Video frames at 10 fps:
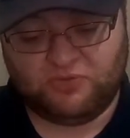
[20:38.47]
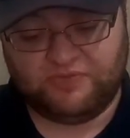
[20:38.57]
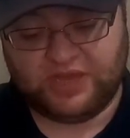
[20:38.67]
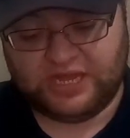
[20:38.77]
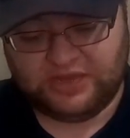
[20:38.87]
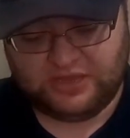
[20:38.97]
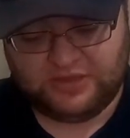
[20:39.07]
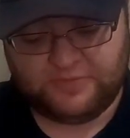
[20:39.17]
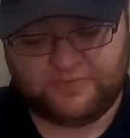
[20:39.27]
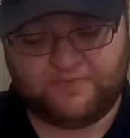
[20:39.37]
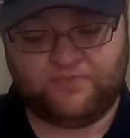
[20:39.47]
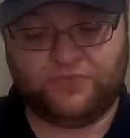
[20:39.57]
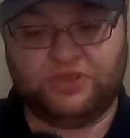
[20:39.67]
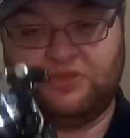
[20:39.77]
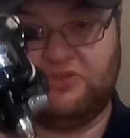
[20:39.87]
We've got a
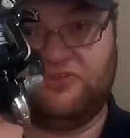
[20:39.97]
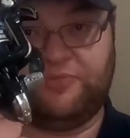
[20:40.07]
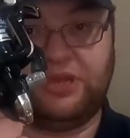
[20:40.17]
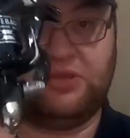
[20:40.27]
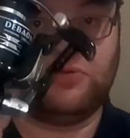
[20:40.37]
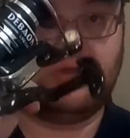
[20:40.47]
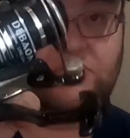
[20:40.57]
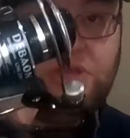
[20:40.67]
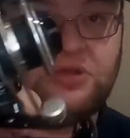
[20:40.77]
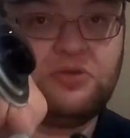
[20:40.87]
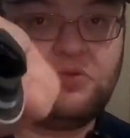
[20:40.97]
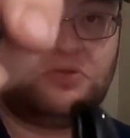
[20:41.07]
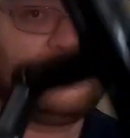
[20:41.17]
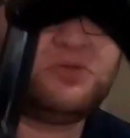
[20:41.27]
spinning reel here.